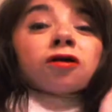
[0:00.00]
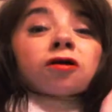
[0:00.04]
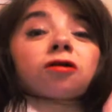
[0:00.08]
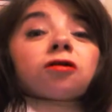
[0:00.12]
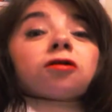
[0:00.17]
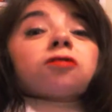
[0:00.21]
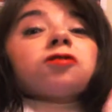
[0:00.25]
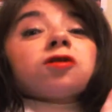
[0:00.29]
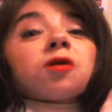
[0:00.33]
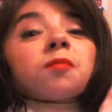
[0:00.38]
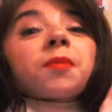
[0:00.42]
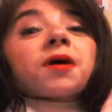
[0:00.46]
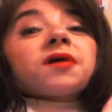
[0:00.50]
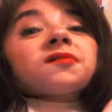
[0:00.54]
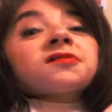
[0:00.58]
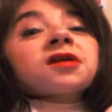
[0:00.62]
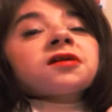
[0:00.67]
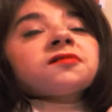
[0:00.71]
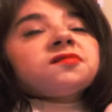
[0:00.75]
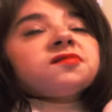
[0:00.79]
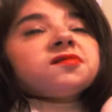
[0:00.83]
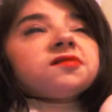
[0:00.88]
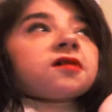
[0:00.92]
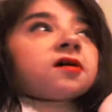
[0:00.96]
Kuroko no
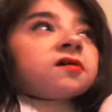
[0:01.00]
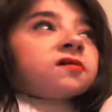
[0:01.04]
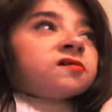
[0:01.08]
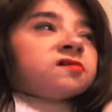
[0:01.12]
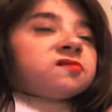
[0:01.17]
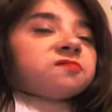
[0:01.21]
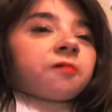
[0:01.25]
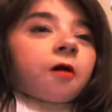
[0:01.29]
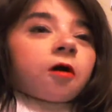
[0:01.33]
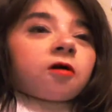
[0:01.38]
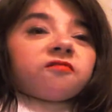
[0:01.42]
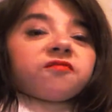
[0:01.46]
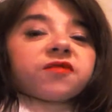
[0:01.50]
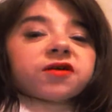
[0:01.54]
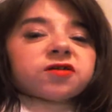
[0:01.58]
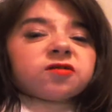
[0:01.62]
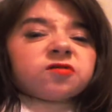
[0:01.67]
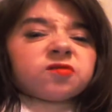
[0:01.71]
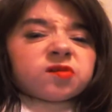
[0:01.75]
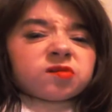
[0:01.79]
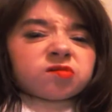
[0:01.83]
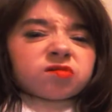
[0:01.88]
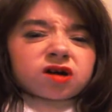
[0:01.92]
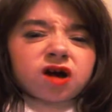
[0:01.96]
Basuke does fall
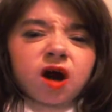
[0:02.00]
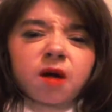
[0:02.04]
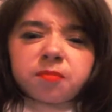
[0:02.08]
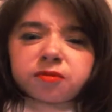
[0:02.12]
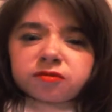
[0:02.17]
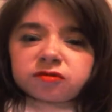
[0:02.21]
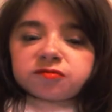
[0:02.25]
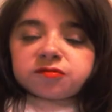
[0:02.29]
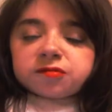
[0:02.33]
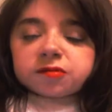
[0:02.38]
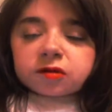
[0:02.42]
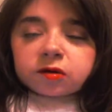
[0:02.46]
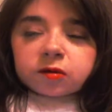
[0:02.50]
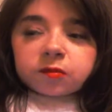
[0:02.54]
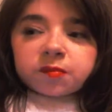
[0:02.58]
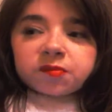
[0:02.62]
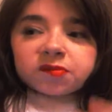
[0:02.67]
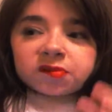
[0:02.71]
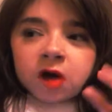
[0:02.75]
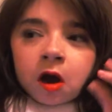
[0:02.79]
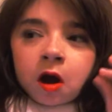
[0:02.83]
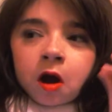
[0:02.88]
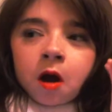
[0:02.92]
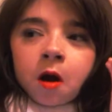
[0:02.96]
victim to a couple of
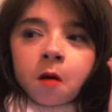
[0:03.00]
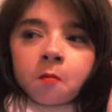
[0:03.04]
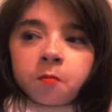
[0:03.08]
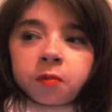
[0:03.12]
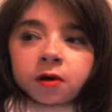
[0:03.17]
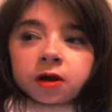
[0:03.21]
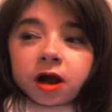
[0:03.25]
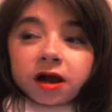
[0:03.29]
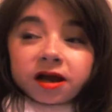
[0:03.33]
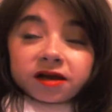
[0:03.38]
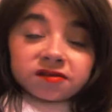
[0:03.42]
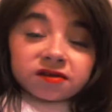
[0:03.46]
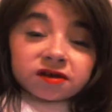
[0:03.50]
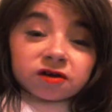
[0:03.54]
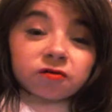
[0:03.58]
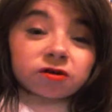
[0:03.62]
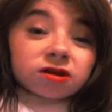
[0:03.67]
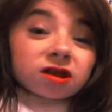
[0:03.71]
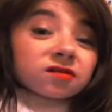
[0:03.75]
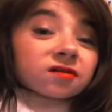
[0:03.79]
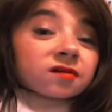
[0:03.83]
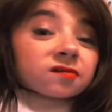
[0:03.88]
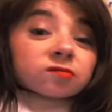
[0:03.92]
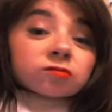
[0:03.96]
tropes, but I think
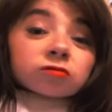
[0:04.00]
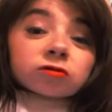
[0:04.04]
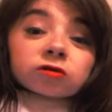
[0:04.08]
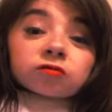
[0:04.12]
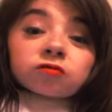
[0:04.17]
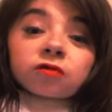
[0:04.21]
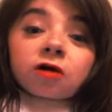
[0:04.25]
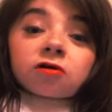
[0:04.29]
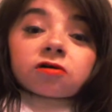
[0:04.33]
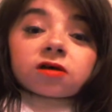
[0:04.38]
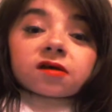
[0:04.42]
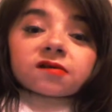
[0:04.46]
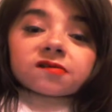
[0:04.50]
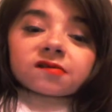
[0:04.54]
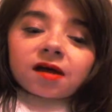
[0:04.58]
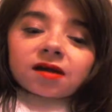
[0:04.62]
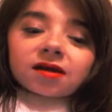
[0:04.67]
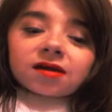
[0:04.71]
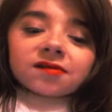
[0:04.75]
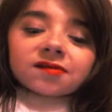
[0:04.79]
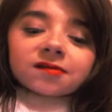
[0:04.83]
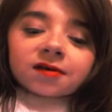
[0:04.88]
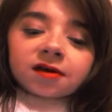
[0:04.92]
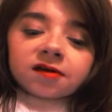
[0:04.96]
what it does really well is
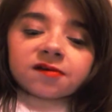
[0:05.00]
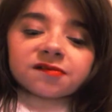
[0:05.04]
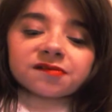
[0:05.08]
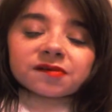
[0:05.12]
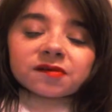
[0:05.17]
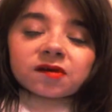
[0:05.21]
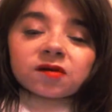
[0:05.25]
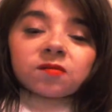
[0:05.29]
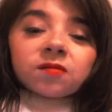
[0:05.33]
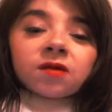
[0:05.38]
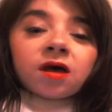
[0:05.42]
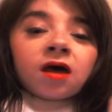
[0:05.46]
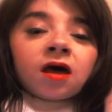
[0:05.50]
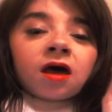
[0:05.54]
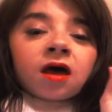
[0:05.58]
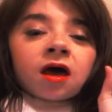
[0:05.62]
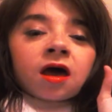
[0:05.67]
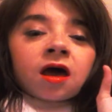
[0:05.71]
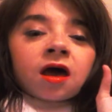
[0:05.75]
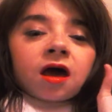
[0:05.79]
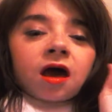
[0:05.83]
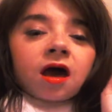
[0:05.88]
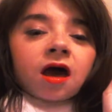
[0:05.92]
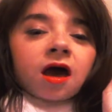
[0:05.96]
that it takes them
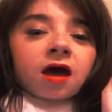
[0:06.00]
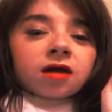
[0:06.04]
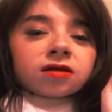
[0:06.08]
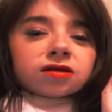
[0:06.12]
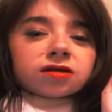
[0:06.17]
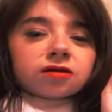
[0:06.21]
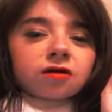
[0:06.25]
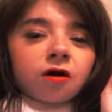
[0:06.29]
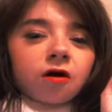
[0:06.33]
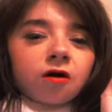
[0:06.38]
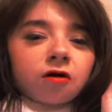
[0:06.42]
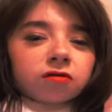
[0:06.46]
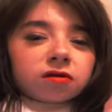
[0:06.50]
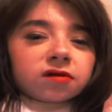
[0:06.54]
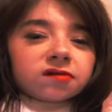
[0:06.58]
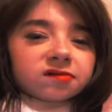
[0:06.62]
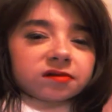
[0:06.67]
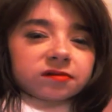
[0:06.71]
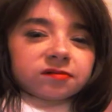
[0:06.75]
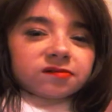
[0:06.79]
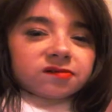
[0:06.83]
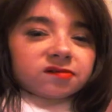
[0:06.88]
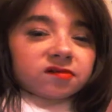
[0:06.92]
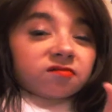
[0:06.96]
and it
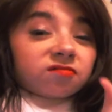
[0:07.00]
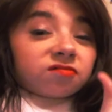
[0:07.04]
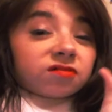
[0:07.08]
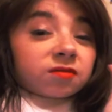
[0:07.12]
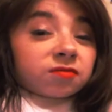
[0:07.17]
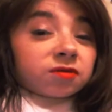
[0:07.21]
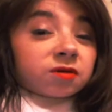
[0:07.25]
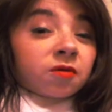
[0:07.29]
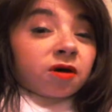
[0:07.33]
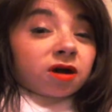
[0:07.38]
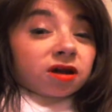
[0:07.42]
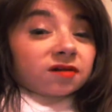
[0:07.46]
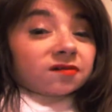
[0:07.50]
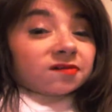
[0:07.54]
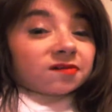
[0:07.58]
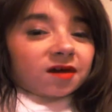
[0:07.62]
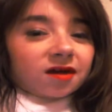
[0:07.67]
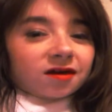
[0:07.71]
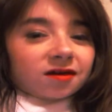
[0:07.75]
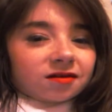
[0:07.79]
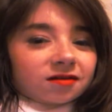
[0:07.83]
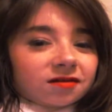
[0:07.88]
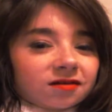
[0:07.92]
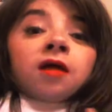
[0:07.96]
always seems to flip them on its
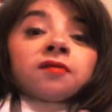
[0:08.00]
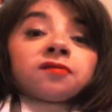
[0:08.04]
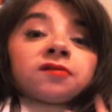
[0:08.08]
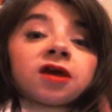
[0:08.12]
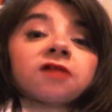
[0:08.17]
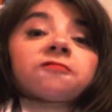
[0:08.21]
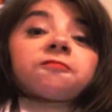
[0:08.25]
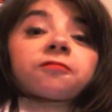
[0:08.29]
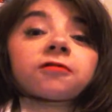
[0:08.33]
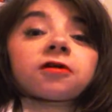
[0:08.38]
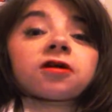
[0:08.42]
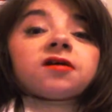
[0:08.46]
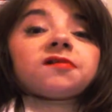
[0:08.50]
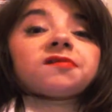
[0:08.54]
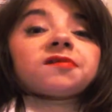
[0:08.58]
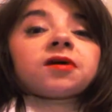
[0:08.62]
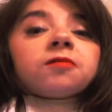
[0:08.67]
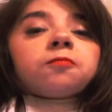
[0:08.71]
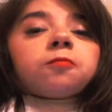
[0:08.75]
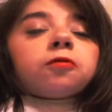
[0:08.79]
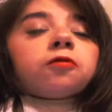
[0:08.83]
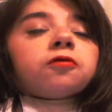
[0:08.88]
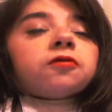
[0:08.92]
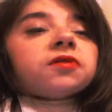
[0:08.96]
head. Take, for
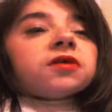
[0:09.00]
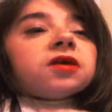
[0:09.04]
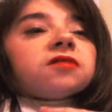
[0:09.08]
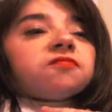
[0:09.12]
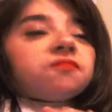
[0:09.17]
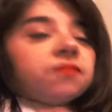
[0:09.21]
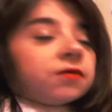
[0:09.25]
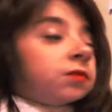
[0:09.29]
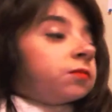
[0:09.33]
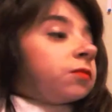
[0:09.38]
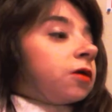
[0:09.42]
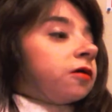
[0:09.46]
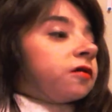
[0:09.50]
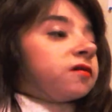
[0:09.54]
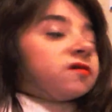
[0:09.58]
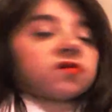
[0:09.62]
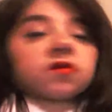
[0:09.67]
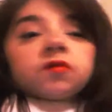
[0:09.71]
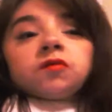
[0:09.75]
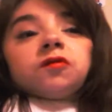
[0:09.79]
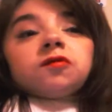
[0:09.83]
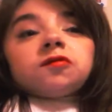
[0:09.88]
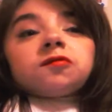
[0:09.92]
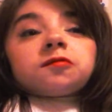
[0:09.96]
example, the females
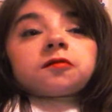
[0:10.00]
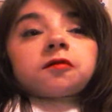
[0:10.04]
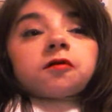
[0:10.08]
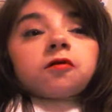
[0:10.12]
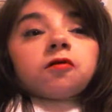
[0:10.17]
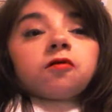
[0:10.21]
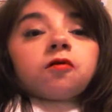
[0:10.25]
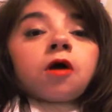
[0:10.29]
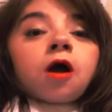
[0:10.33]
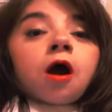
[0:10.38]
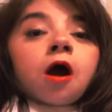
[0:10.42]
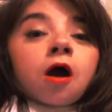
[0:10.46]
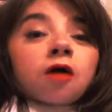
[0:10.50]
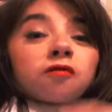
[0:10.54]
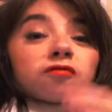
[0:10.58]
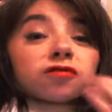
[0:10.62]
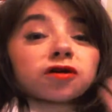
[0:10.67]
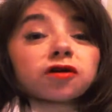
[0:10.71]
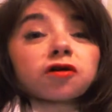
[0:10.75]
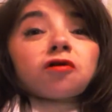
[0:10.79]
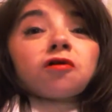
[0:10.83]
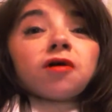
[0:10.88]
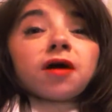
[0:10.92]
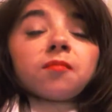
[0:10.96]
in the show,
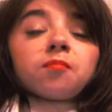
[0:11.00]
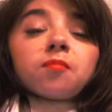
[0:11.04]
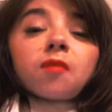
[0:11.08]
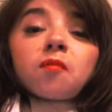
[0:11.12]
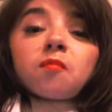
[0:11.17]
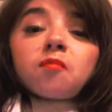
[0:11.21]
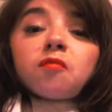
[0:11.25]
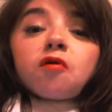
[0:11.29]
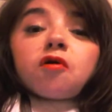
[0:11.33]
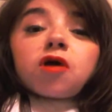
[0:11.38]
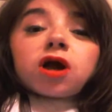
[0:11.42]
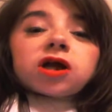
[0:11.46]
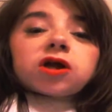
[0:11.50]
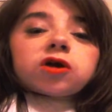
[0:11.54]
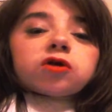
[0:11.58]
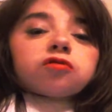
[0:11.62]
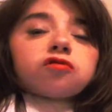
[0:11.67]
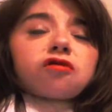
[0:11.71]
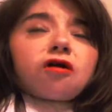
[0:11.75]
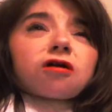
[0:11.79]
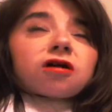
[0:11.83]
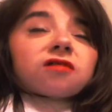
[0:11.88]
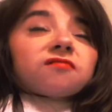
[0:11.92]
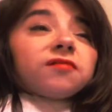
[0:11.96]
Riko and Momoi,
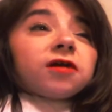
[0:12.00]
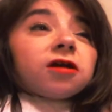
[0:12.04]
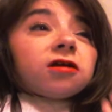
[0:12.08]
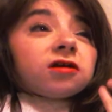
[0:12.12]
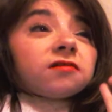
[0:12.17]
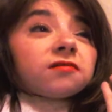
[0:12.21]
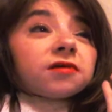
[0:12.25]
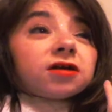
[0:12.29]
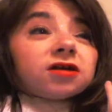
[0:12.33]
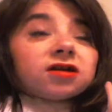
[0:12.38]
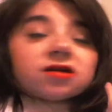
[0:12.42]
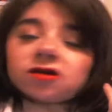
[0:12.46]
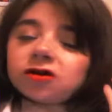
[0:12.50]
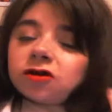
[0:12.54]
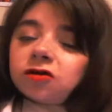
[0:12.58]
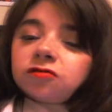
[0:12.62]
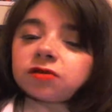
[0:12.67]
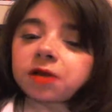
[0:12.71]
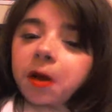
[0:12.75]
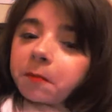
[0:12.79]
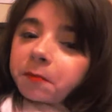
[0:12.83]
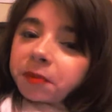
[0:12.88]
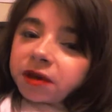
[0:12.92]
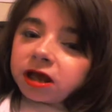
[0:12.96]
who are really, really cute
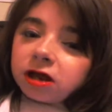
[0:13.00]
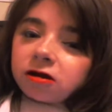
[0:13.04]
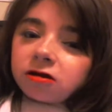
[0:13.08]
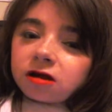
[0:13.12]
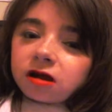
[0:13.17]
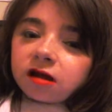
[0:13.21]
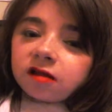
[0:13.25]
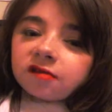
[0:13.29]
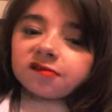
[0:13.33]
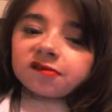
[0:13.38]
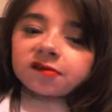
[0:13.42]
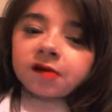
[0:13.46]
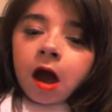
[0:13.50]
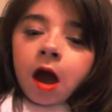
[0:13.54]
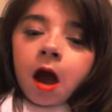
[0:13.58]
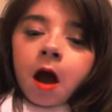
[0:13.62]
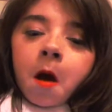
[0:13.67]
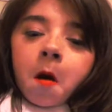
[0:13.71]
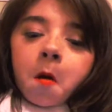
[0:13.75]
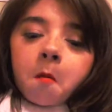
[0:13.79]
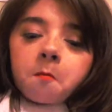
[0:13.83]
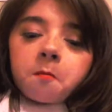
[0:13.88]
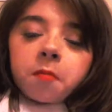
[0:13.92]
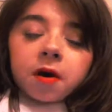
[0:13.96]
in appearance,
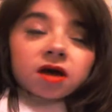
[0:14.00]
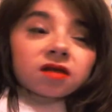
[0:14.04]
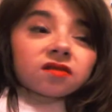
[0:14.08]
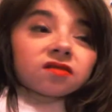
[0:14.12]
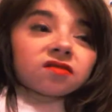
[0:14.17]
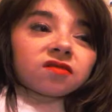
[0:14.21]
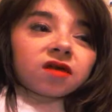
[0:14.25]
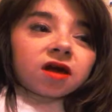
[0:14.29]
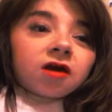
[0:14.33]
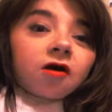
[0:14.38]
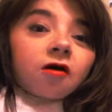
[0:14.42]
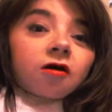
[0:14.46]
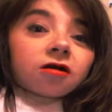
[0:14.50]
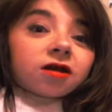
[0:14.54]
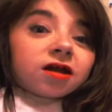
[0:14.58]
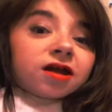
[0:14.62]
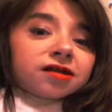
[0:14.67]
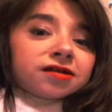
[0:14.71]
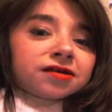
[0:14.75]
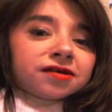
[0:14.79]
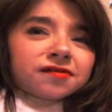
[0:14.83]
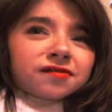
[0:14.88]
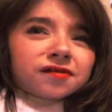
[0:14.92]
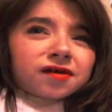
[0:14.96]
but they are
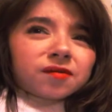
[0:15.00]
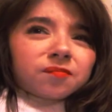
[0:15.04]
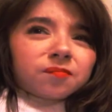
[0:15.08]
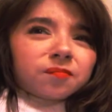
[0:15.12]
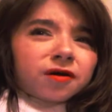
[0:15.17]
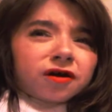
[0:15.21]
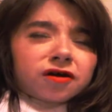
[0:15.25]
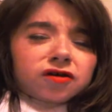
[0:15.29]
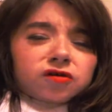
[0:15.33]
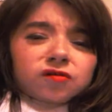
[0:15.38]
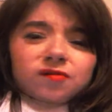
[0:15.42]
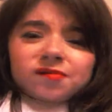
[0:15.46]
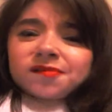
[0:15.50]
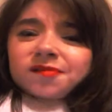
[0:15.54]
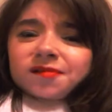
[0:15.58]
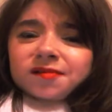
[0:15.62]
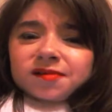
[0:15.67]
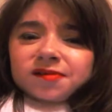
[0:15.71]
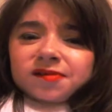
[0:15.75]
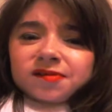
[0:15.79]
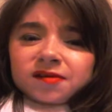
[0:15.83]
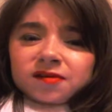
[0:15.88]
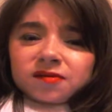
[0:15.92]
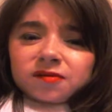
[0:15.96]
anything but
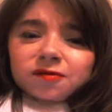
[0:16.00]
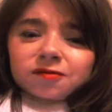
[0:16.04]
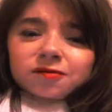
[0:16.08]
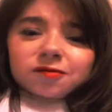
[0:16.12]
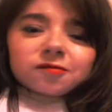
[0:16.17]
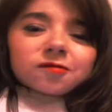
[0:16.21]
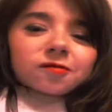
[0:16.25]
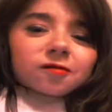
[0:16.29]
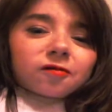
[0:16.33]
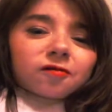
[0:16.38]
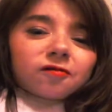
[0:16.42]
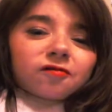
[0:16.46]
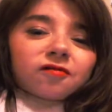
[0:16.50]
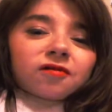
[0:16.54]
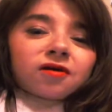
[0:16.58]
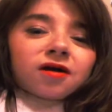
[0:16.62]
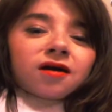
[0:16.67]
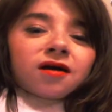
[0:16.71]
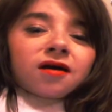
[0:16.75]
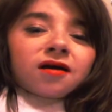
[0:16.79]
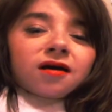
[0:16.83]
useless in this show.